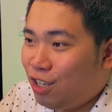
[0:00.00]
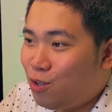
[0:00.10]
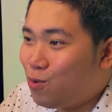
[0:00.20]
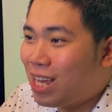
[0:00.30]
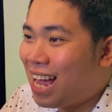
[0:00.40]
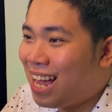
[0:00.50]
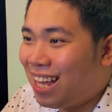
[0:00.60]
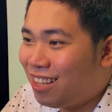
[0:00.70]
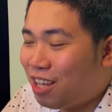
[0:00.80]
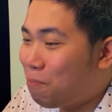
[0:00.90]
You
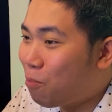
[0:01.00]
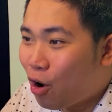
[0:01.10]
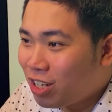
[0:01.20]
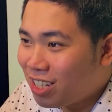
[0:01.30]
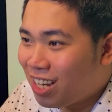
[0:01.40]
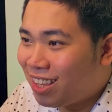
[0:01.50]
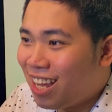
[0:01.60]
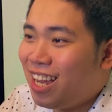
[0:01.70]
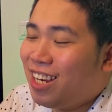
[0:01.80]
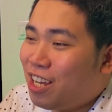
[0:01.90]
can deposit
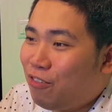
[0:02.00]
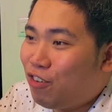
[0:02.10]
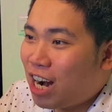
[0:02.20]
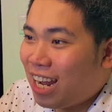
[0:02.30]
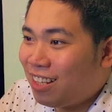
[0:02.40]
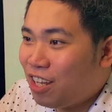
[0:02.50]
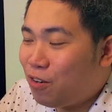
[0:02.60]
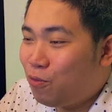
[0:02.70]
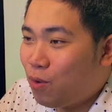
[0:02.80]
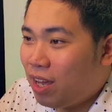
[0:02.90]
in a variety
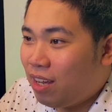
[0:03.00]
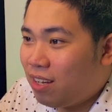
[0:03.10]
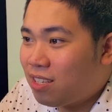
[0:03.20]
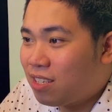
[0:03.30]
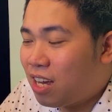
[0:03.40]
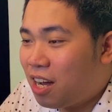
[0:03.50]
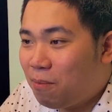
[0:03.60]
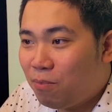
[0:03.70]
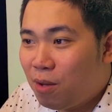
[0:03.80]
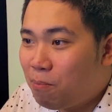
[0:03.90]
of ways.
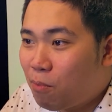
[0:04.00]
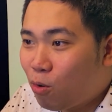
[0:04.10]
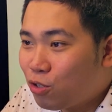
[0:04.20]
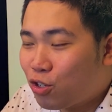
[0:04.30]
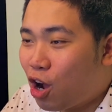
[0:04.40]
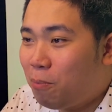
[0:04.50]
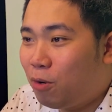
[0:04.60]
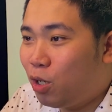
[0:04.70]
The most common